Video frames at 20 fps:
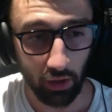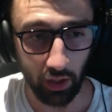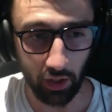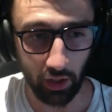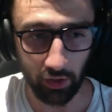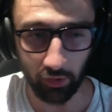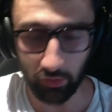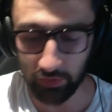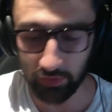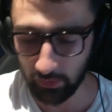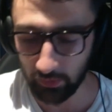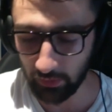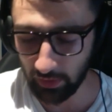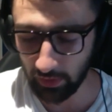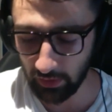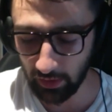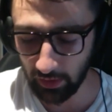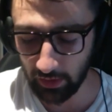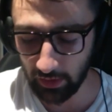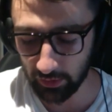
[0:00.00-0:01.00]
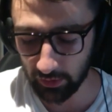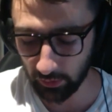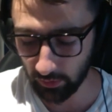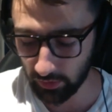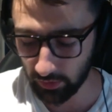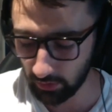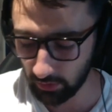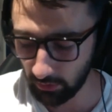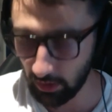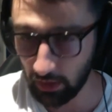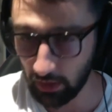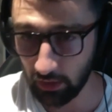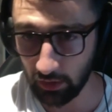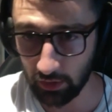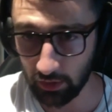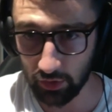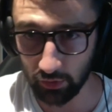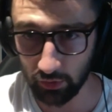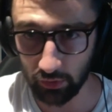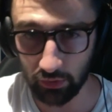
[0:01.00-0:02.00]
Not only that, it's also making
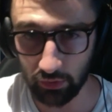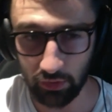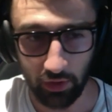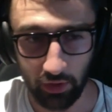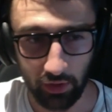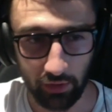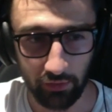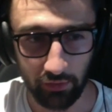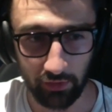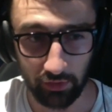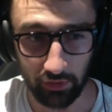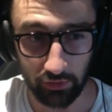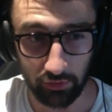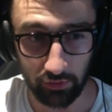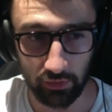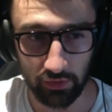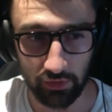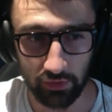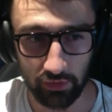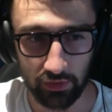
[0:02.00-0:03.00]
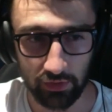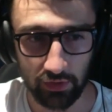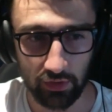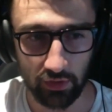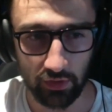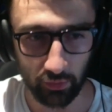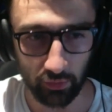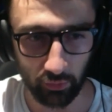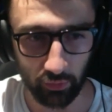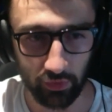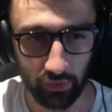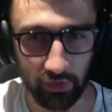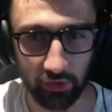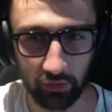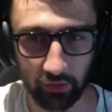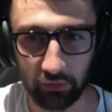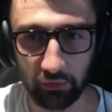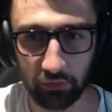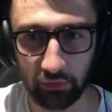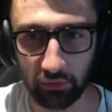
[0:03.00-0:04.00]
sure that users can
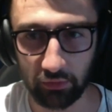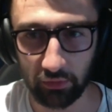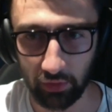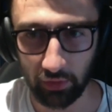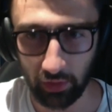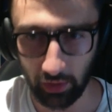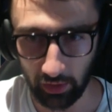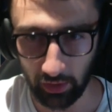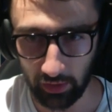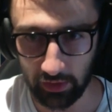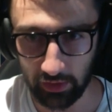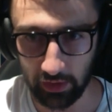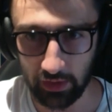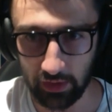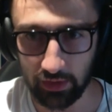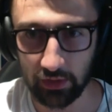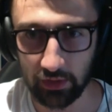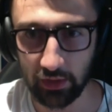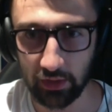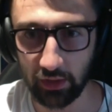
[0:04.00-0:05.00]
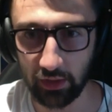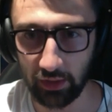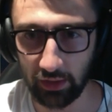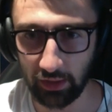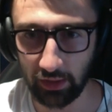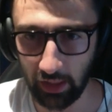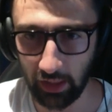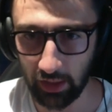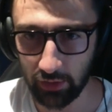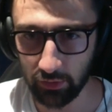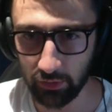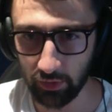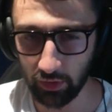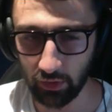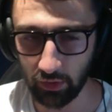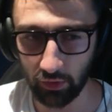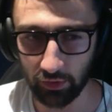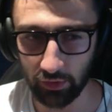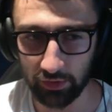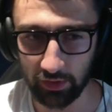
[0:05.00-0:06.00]
also access and engage with the
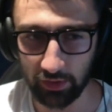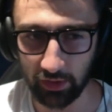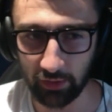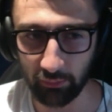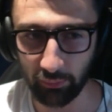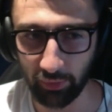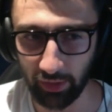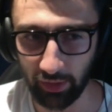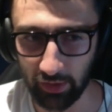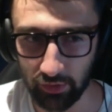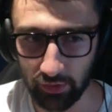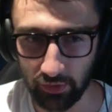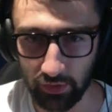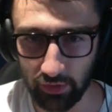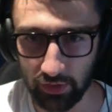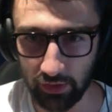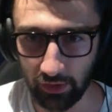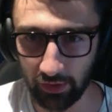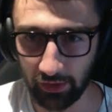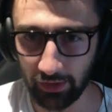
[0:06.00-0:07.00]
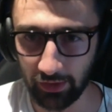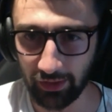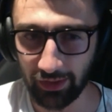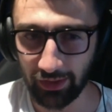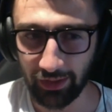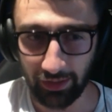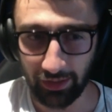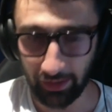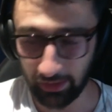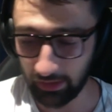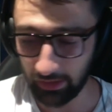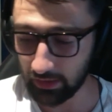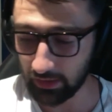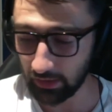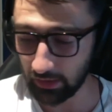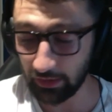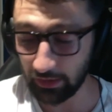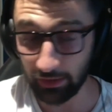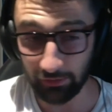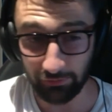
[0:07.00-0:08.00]
content in place on your site
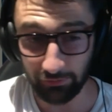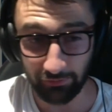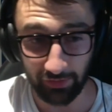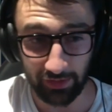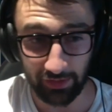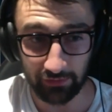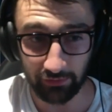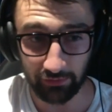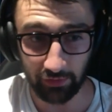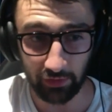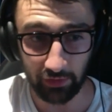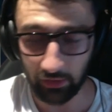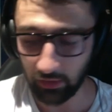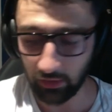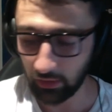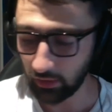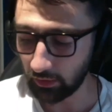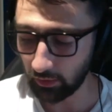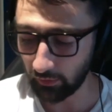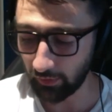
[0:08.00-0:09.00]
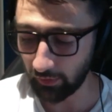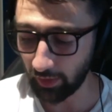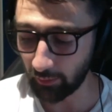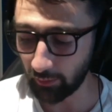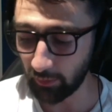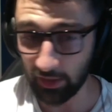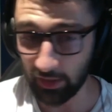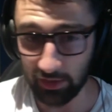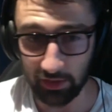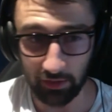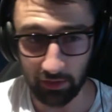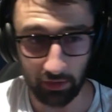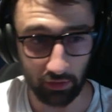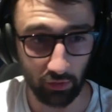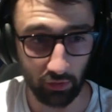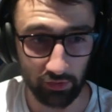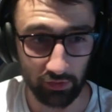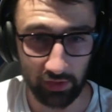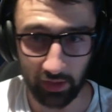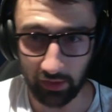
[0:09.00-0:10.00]
easily and effectively. That means that
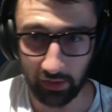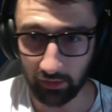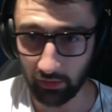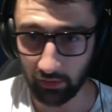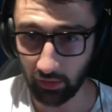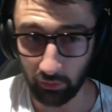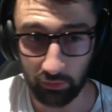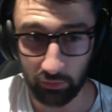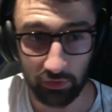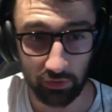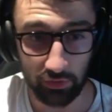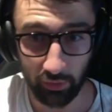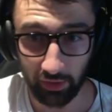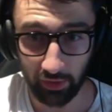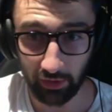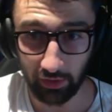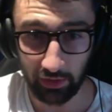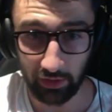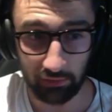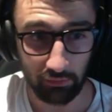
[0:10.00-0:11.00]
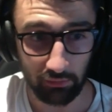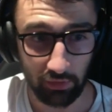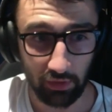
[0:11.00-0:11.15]
content loads quickly.